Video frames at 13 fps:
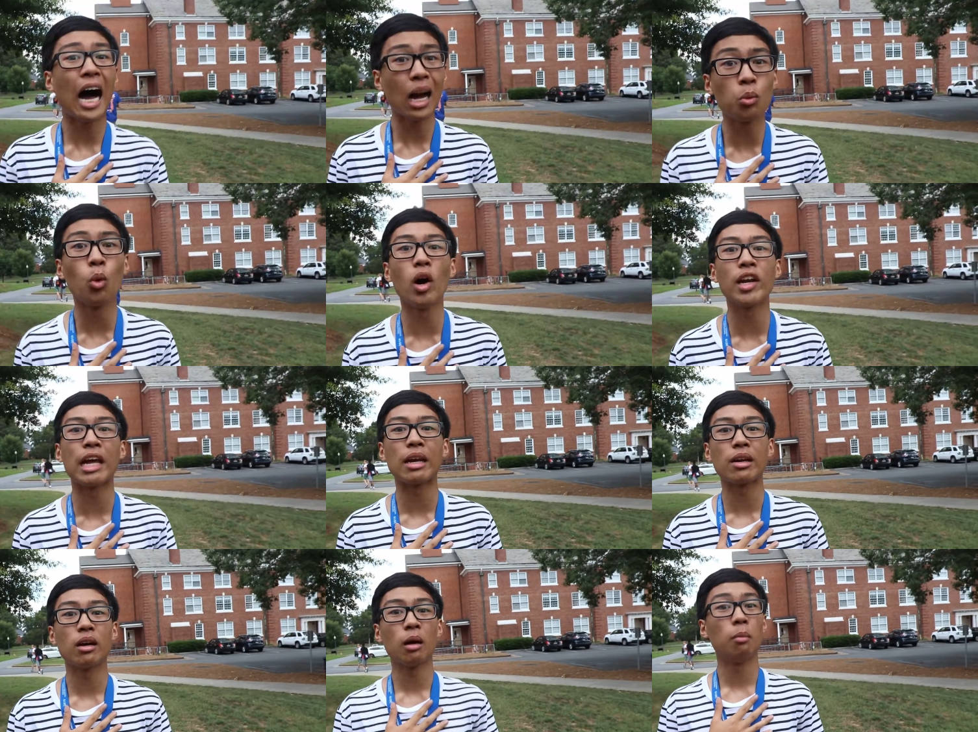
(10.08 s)
I won
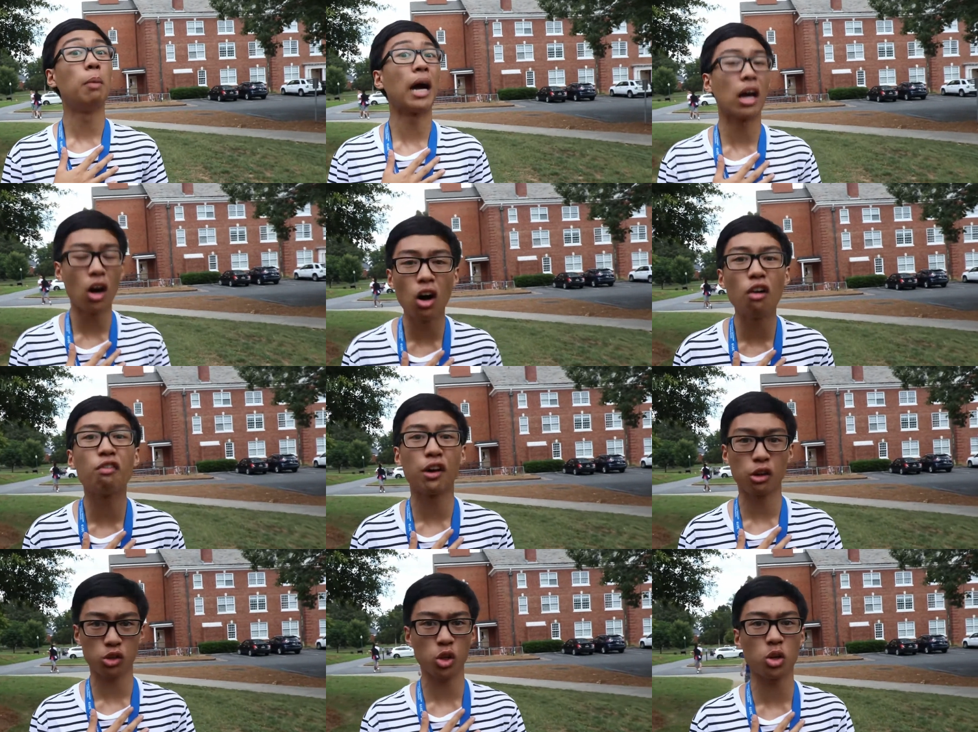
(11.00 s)
it by all
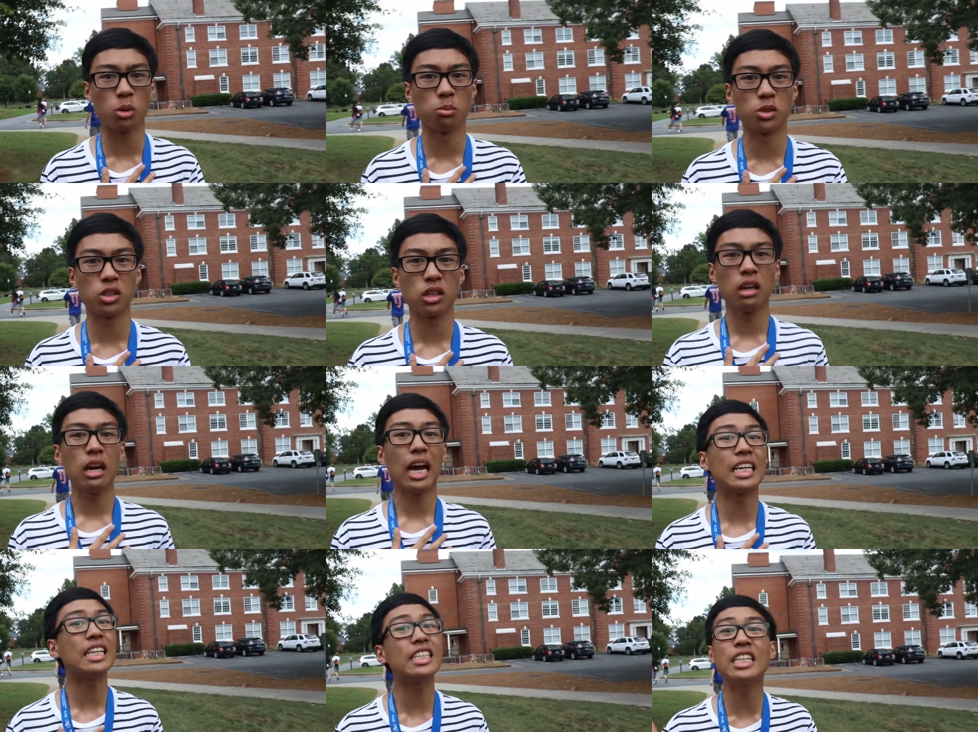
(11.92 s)
fair terms,
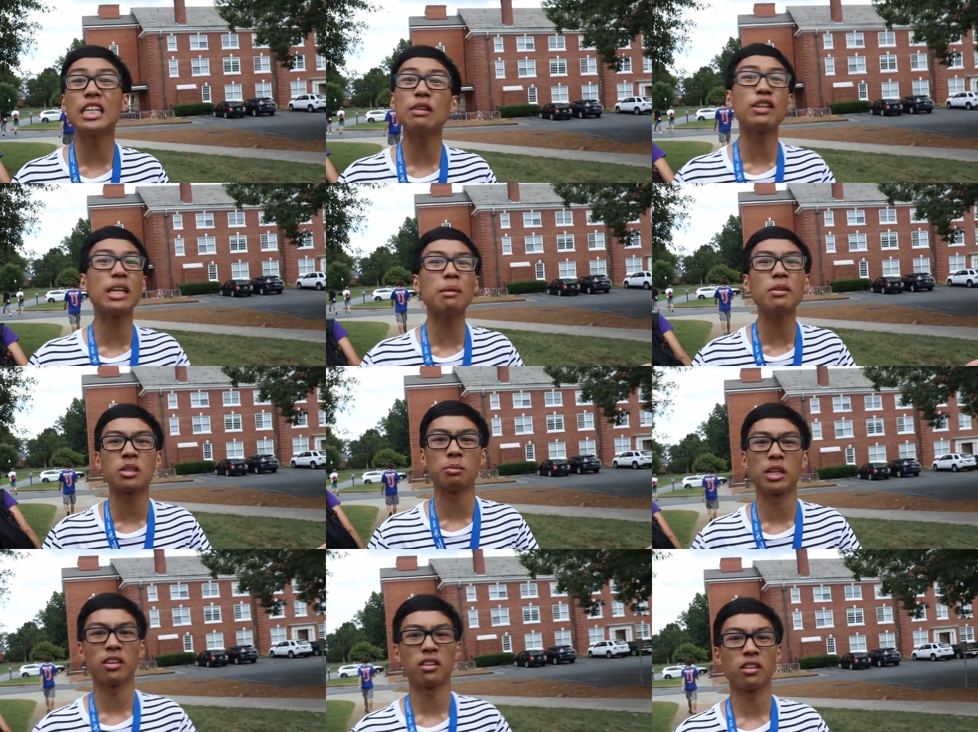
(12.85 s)
and he didn't even give it
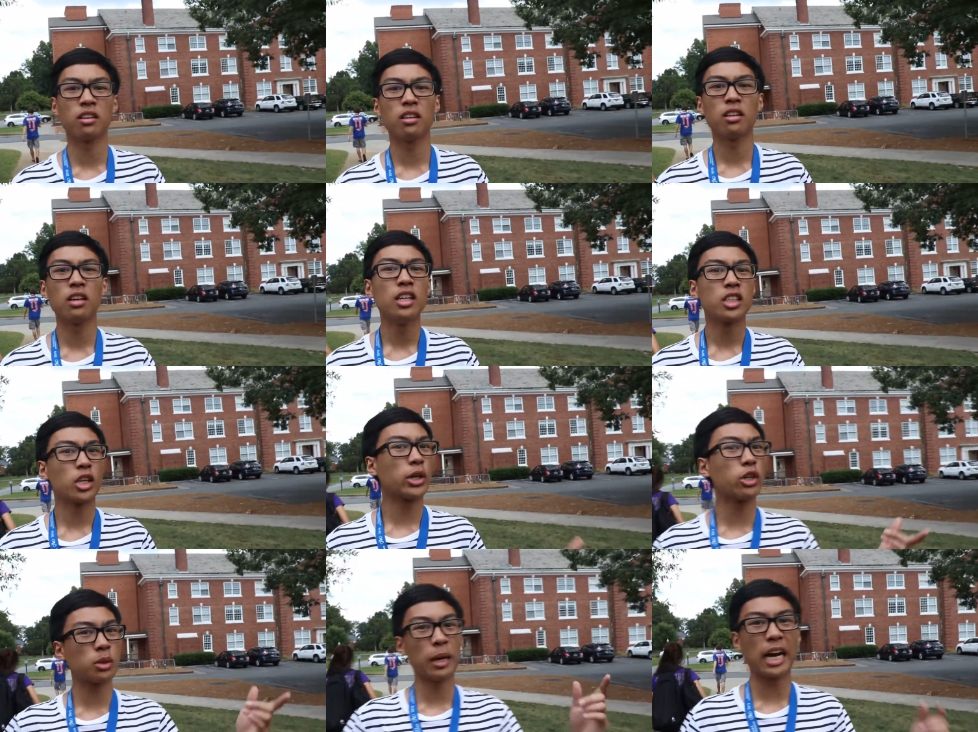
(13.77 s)
to me. So
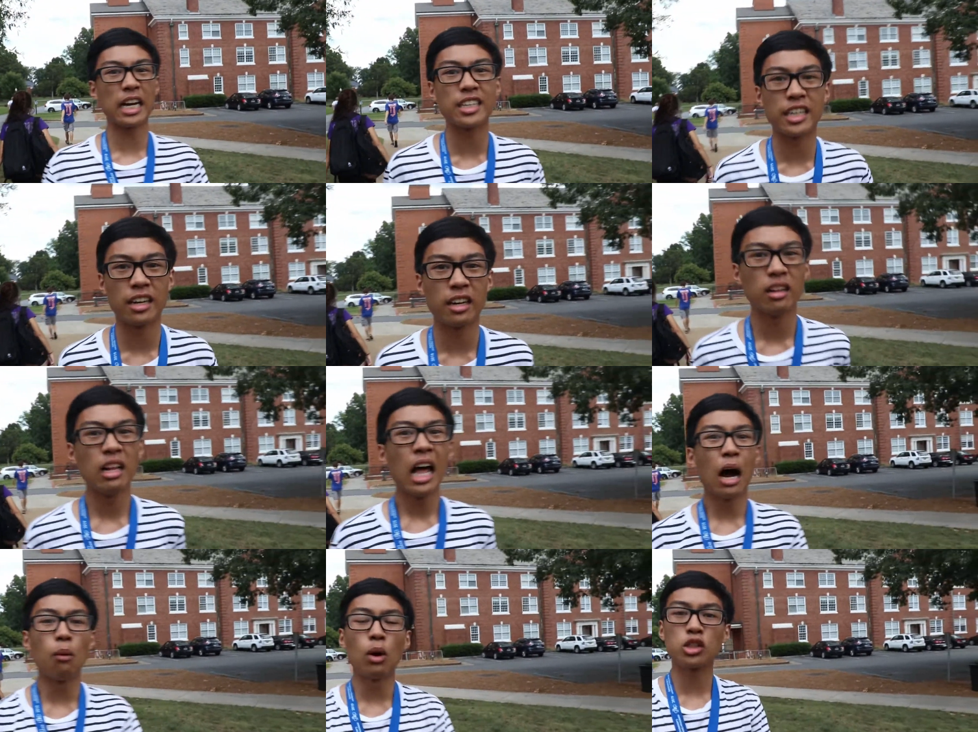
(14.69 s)
here's my idea.
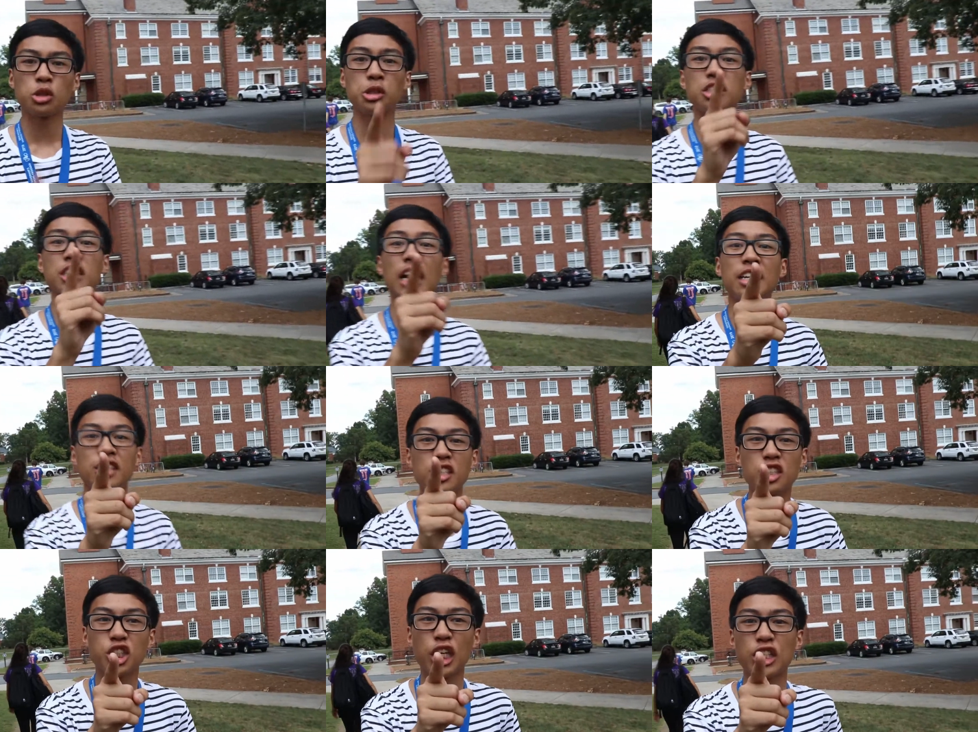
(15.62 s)
I want you to sign
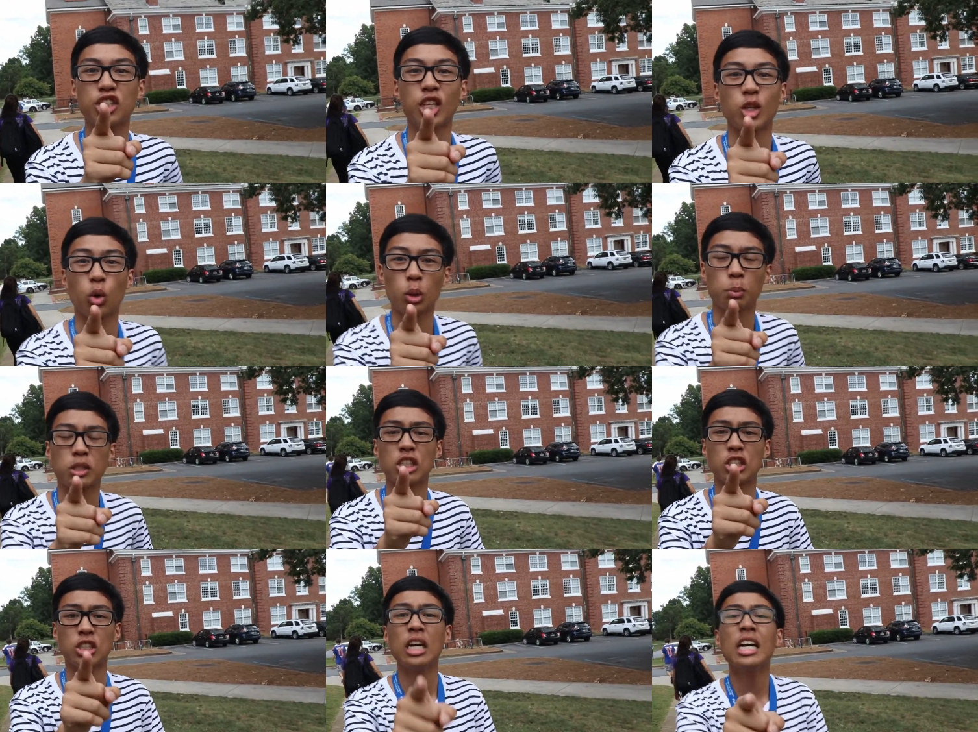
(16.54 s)
this change.org
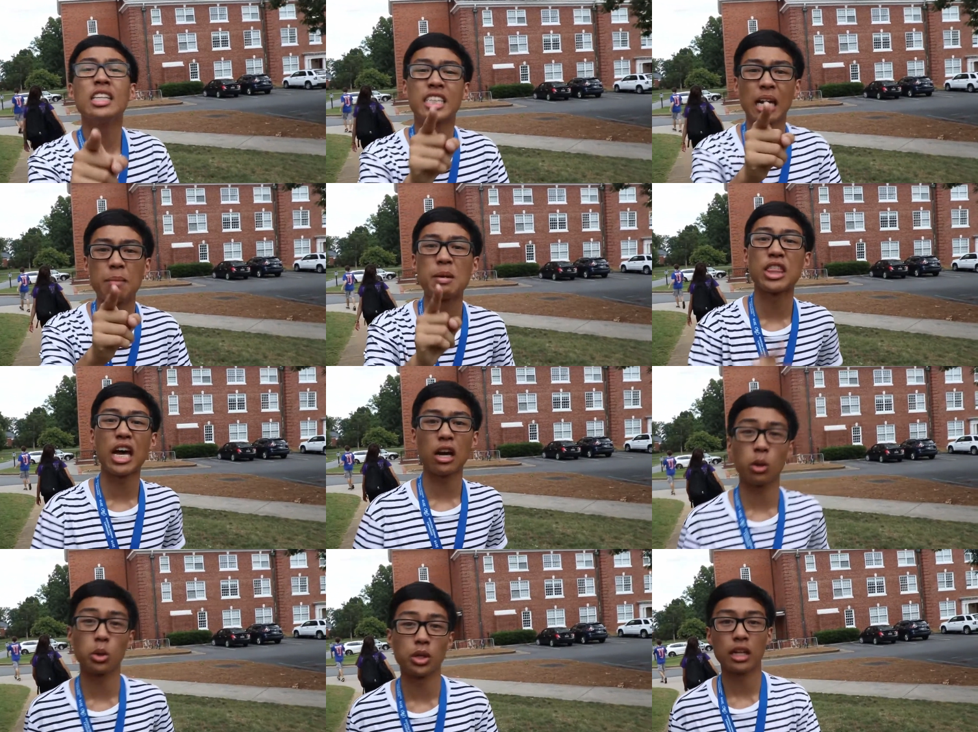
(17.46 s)
petition to get me
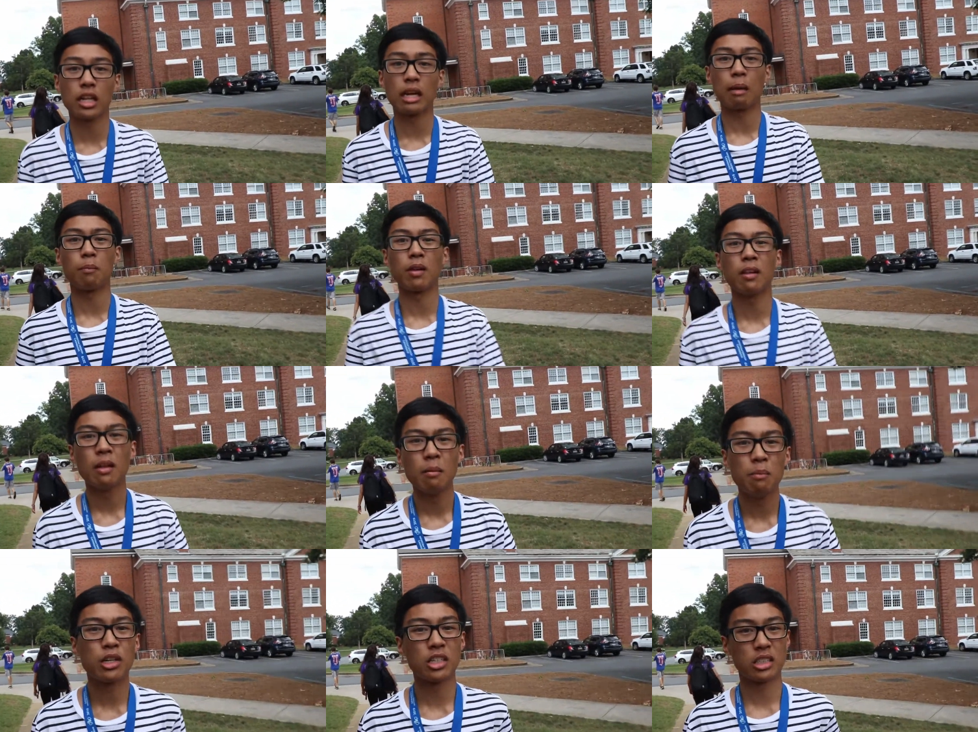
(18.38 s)
that golden clamp,
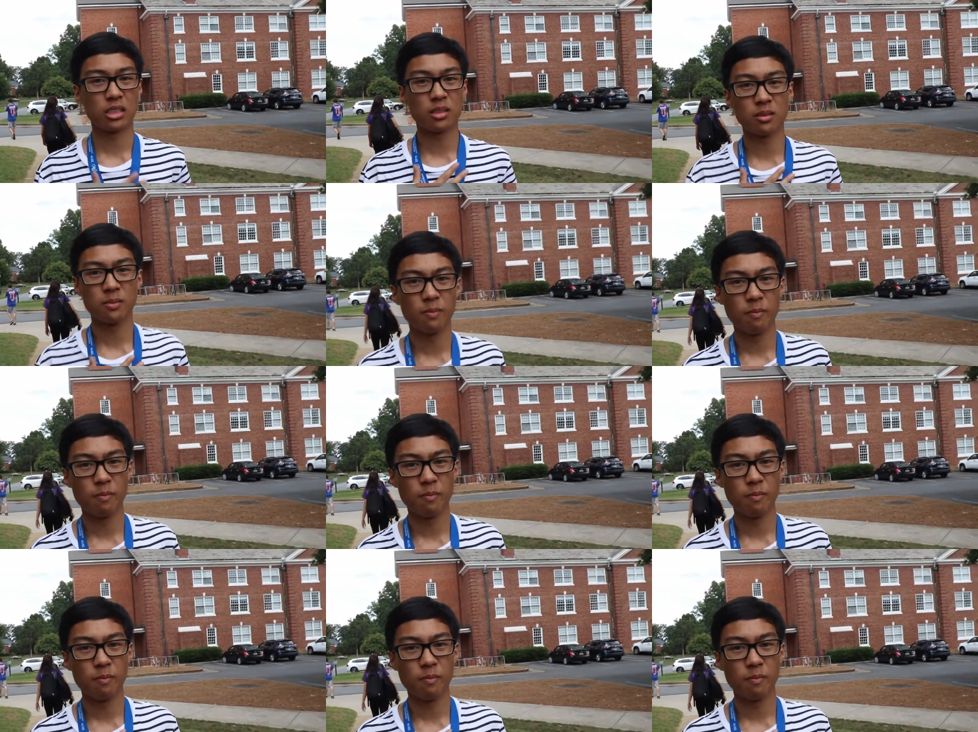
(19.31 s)
because